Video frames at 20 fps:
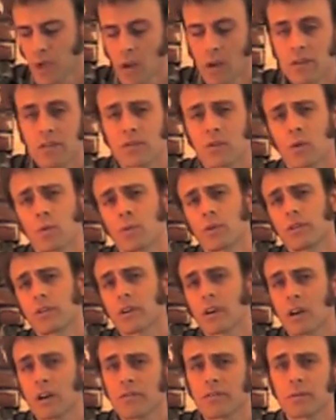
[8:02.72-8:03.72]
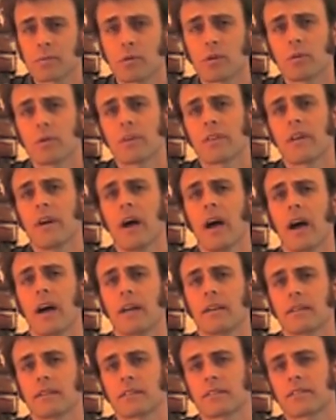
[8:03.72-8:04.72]
So when you're comfortable with
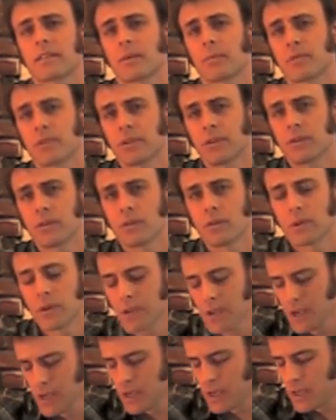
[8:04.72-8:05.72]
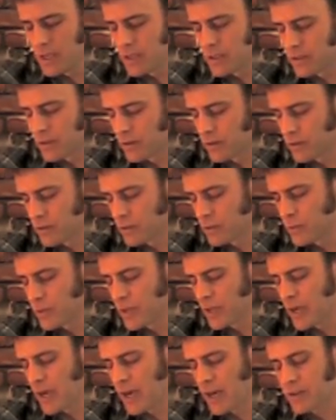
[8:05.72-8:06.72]
that, step 2 is going to
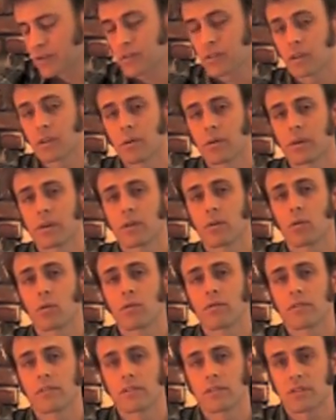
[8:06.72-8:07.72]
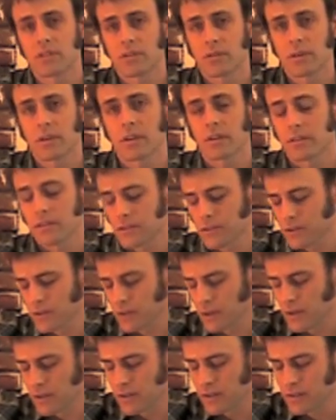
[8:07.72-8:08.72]
be actually going over the strings.
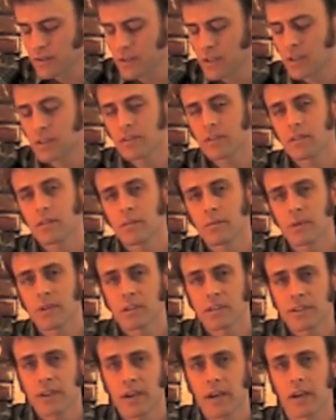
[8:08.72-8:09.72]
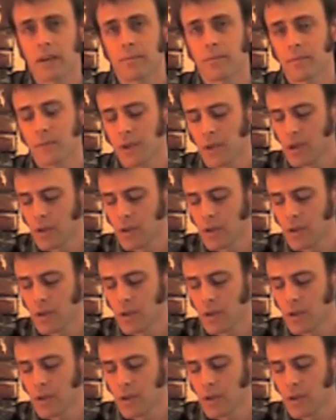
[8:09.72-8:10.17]
And this takes a little bit of time.